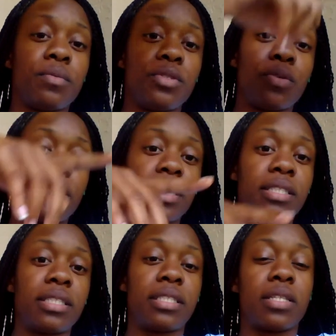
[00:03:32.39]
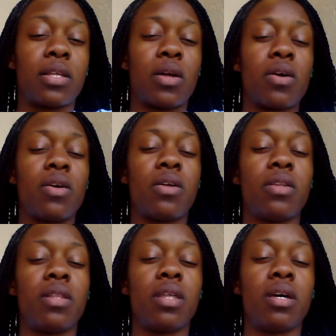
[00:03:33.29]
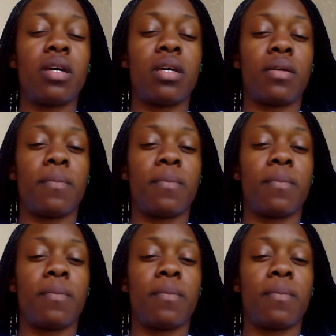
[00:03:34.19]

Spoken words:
shortest on the